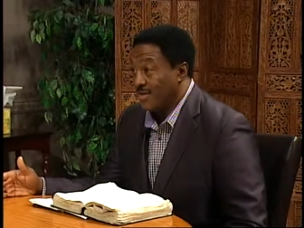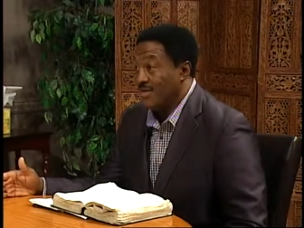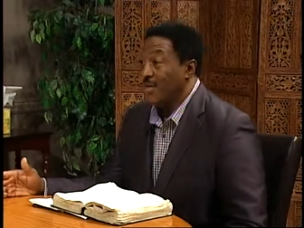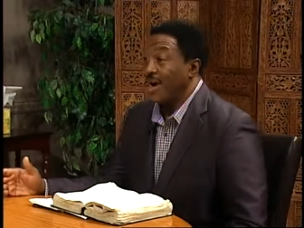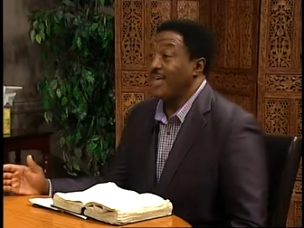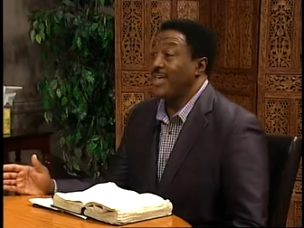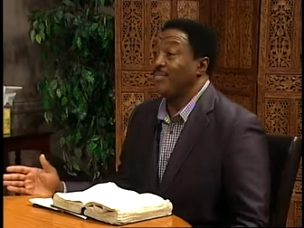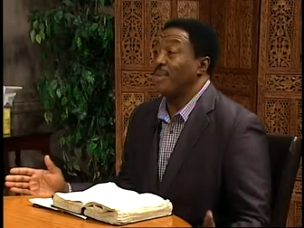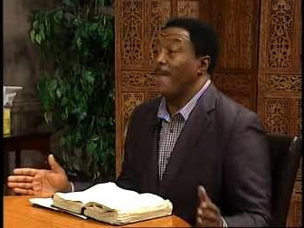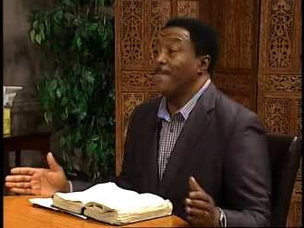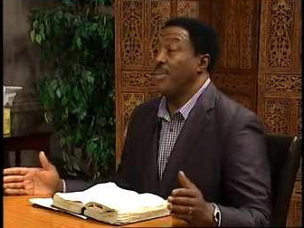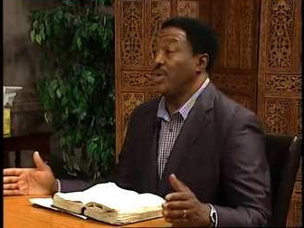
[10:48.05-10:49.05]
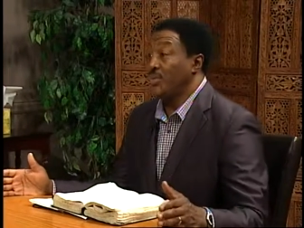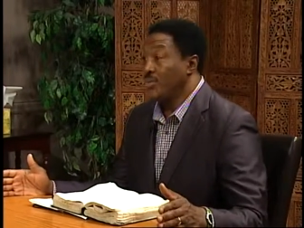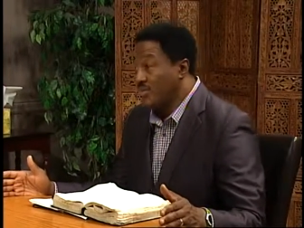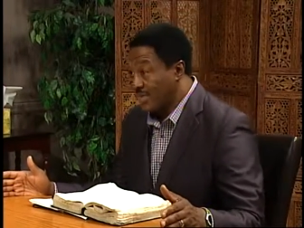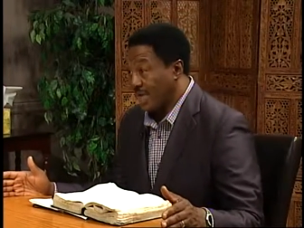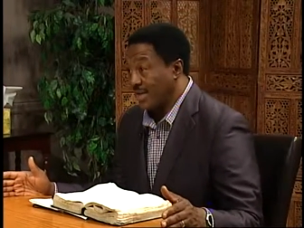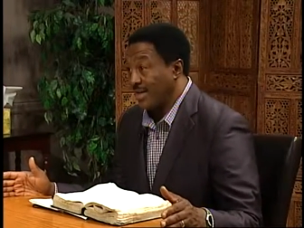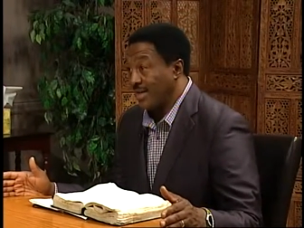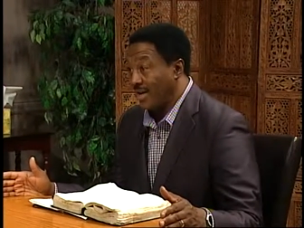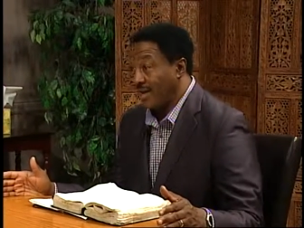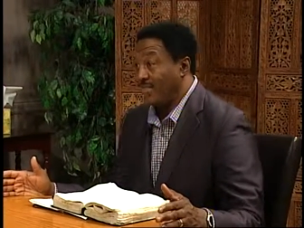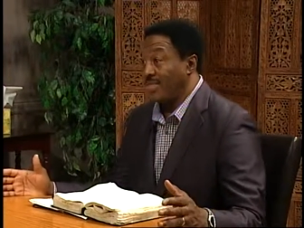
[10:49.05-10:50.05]
So I keep abusing
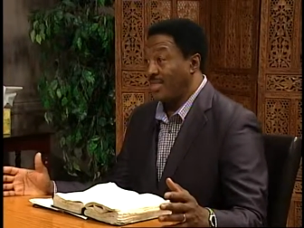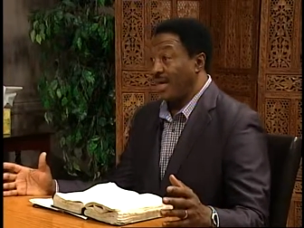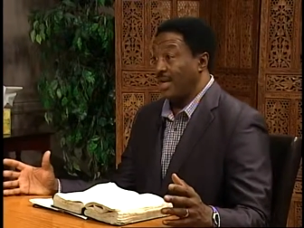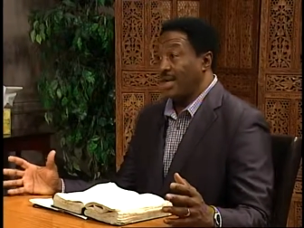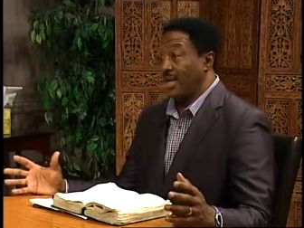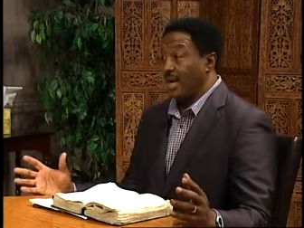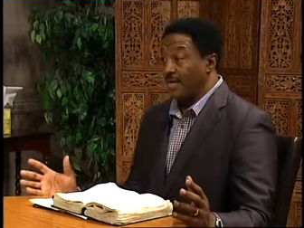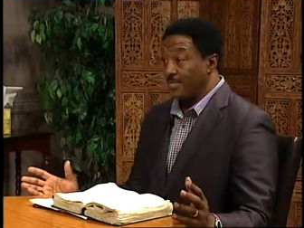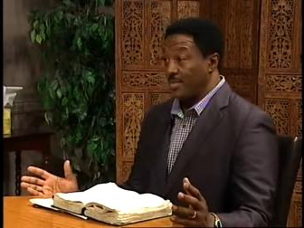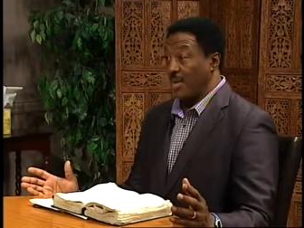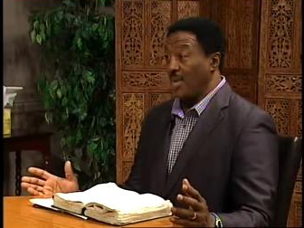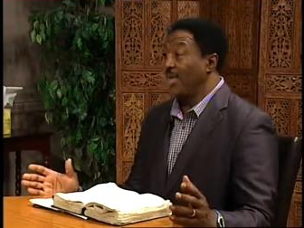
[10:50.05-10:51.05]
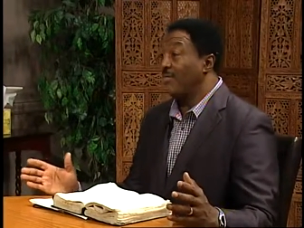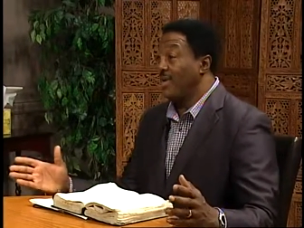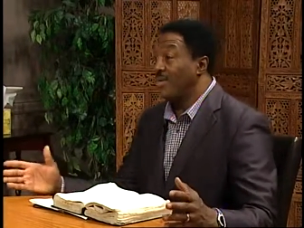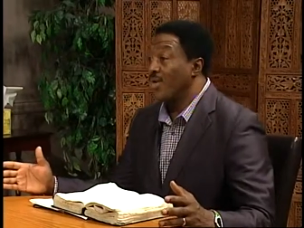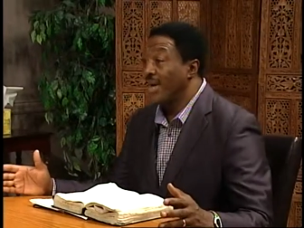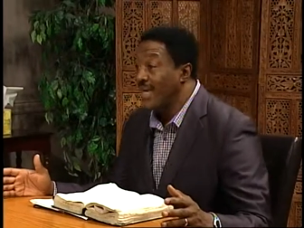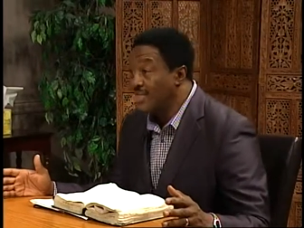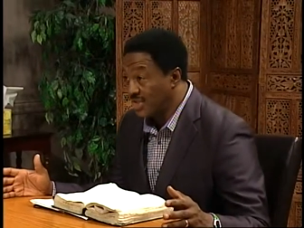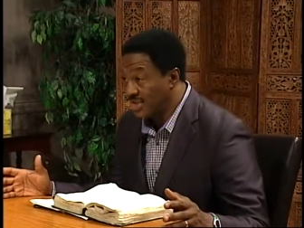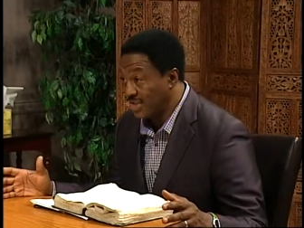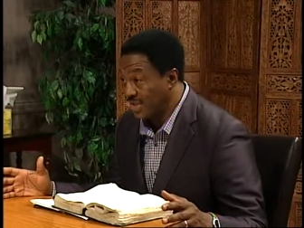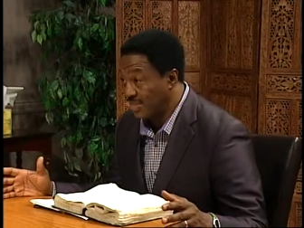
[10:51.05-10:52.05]
everything that comes my way, even in
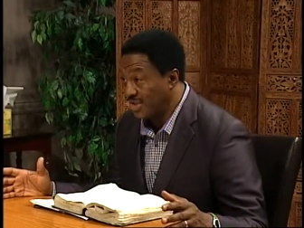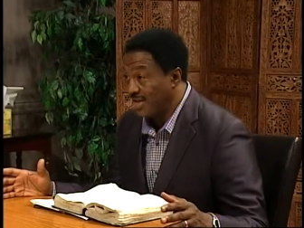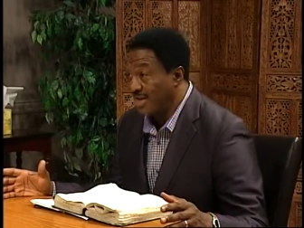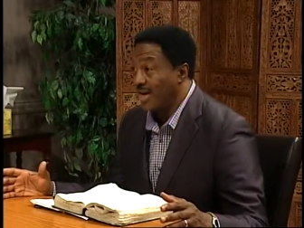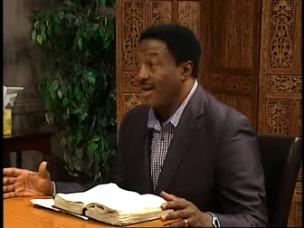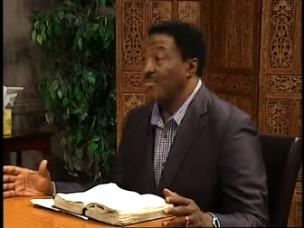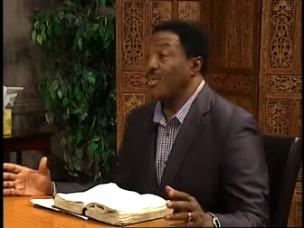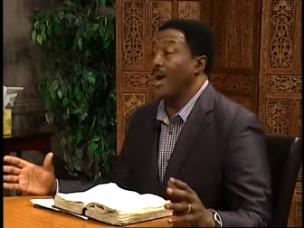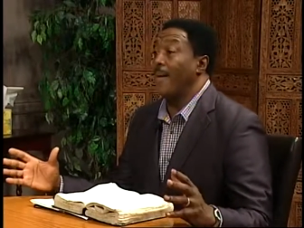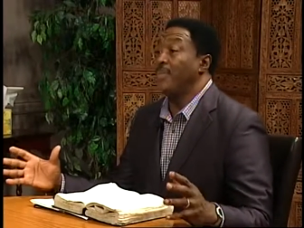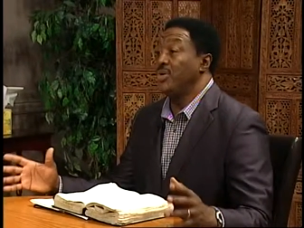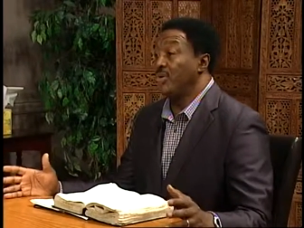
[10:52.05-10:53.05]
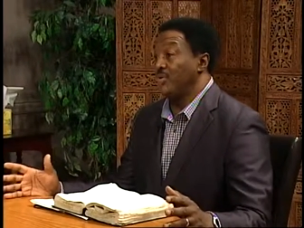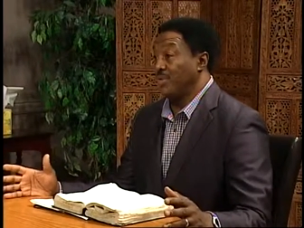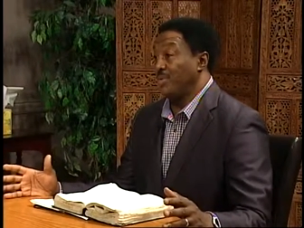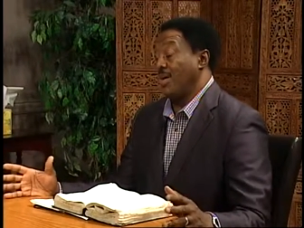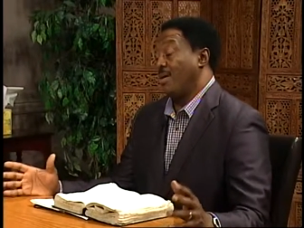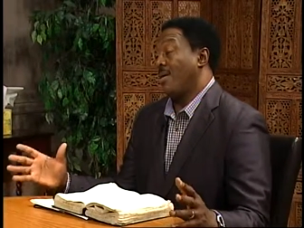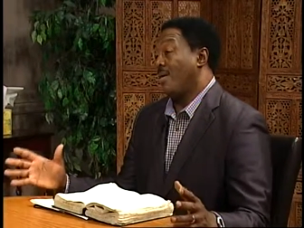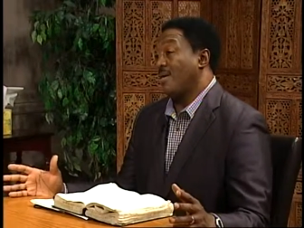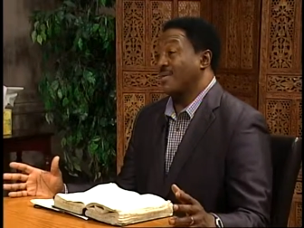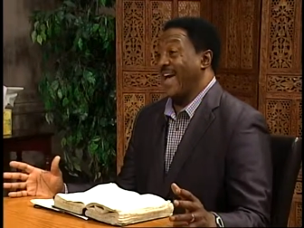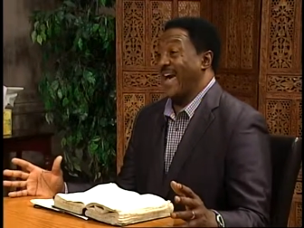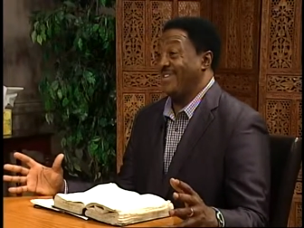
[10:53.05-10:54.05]
relationships, mm -hmm. abuse
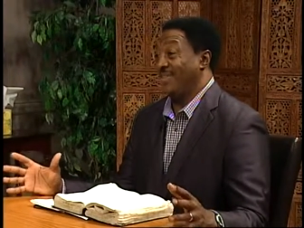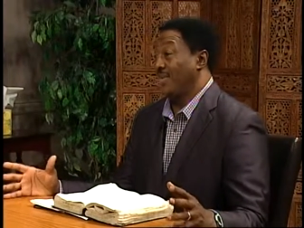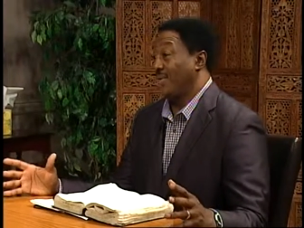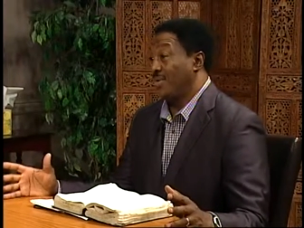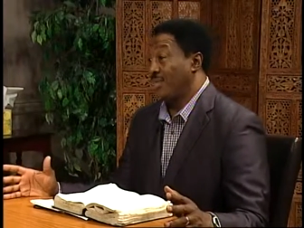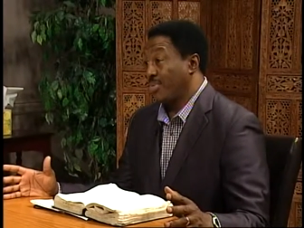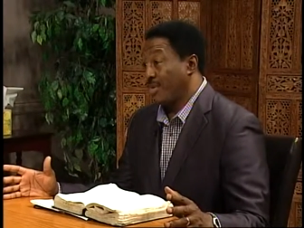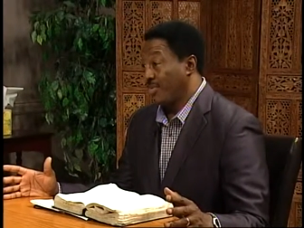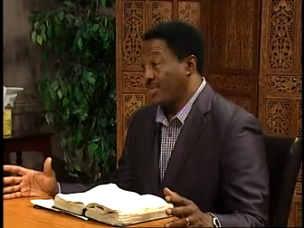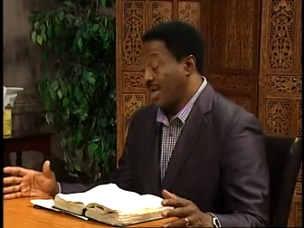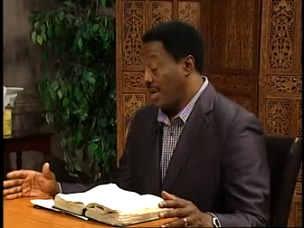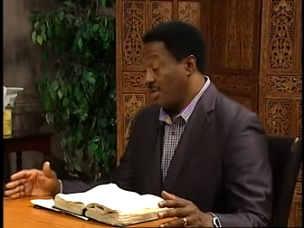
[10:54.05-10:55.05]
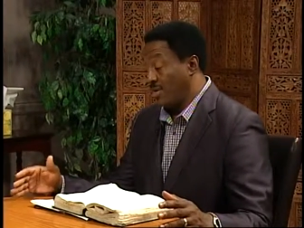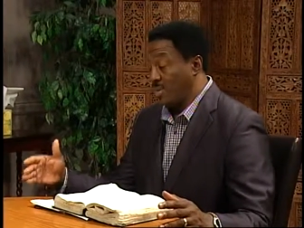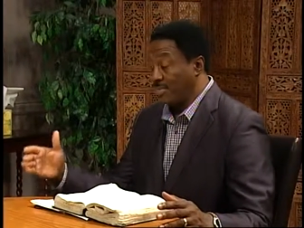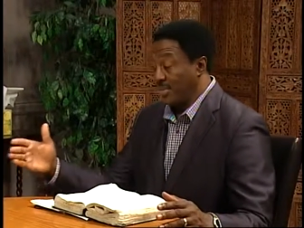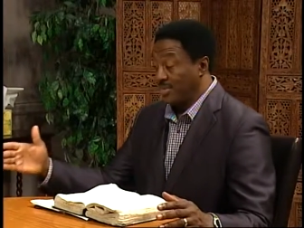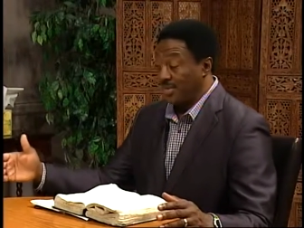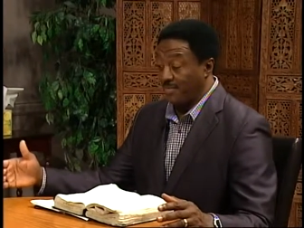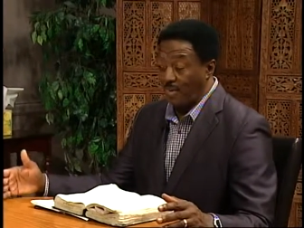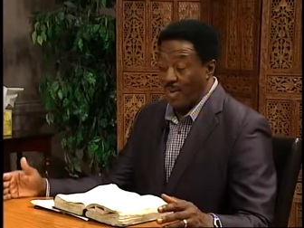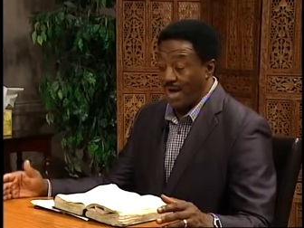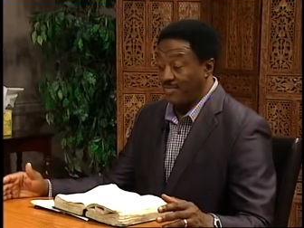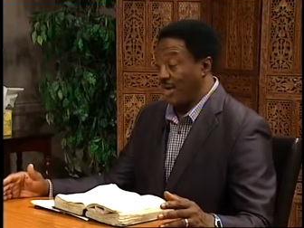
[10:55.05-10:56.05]
because I don't know the purpose. I don't know the purpose of a
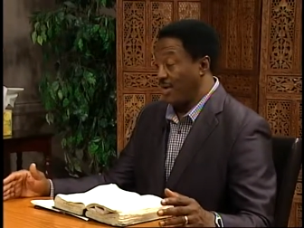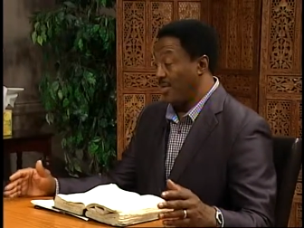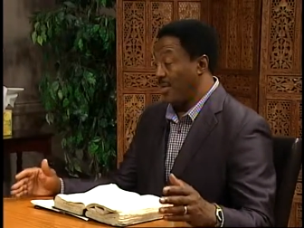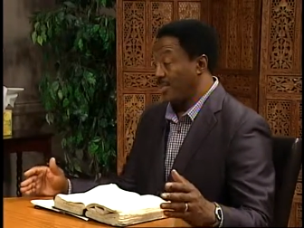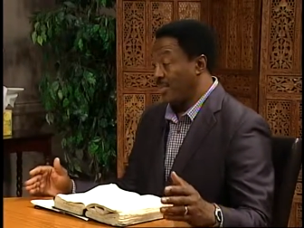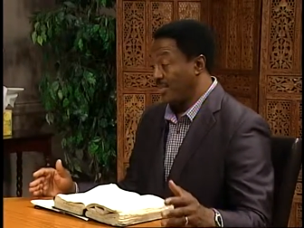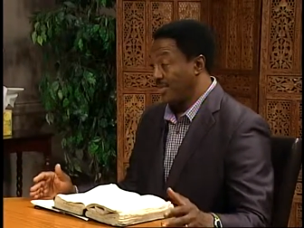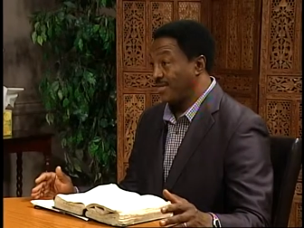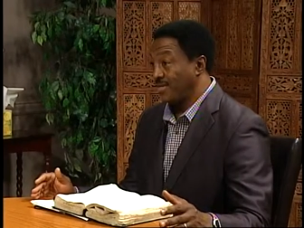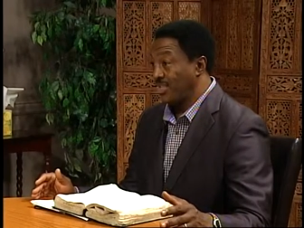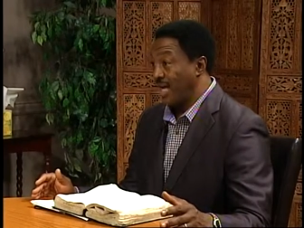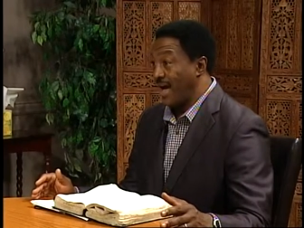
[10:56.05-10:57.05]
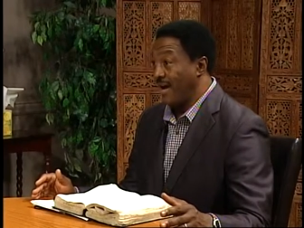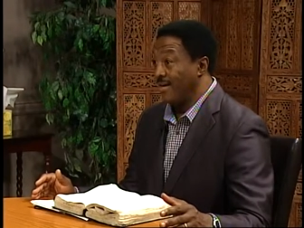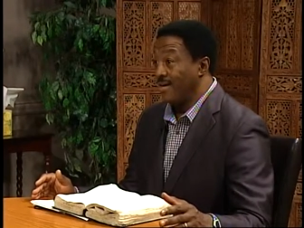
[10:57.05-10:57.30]
wife. I don't know the purpose of a child.